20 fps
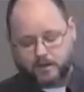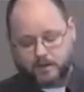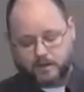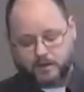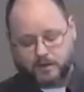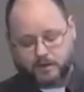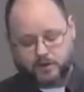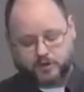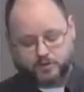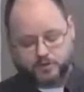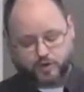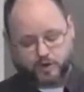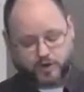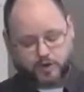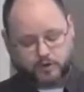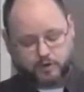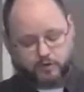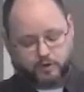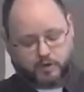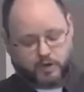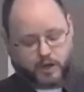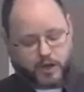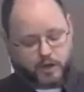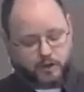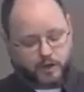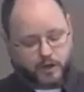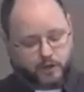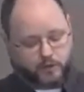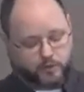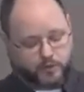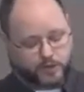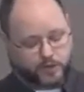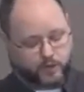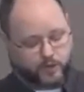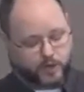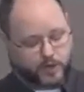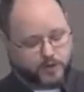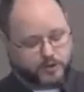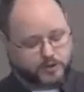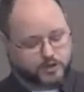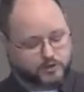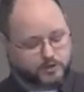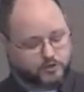Now here's where, where I, I really want to